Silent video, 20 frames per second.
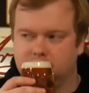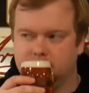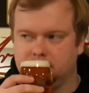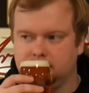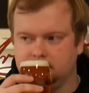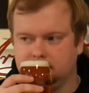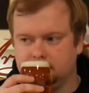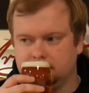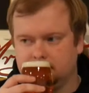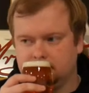
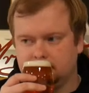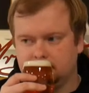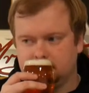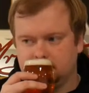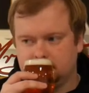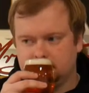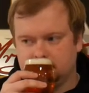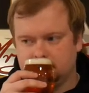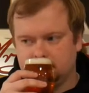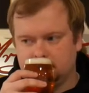
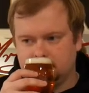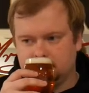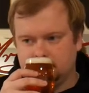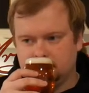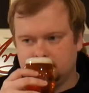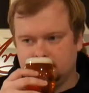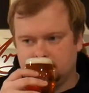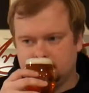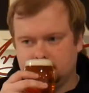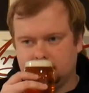
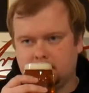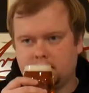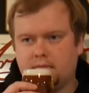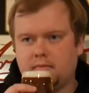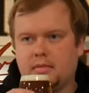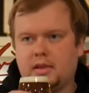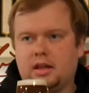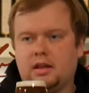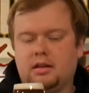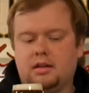
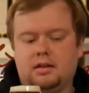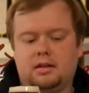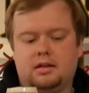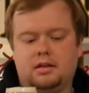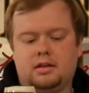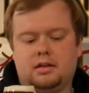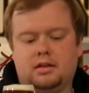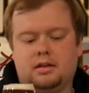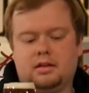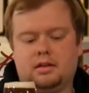
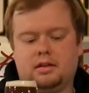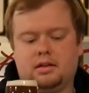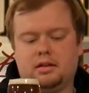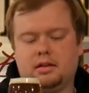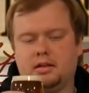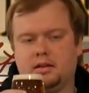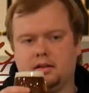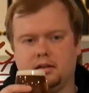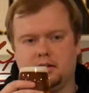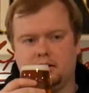
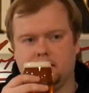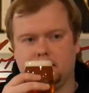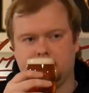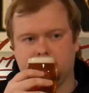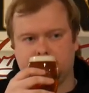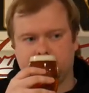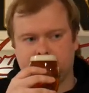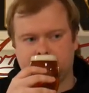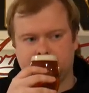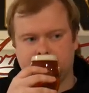
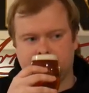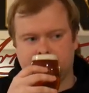Nobody speaks.